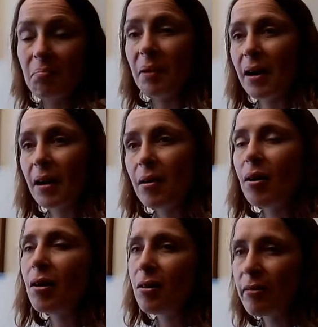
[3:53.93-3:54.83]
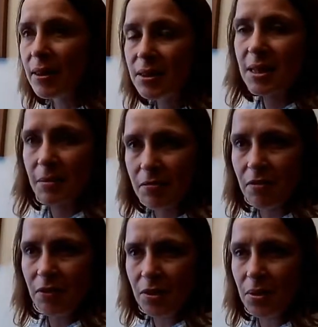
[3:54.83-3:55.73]
but I read some of the
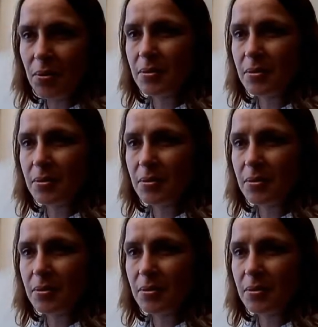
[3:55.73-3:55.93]
reviews,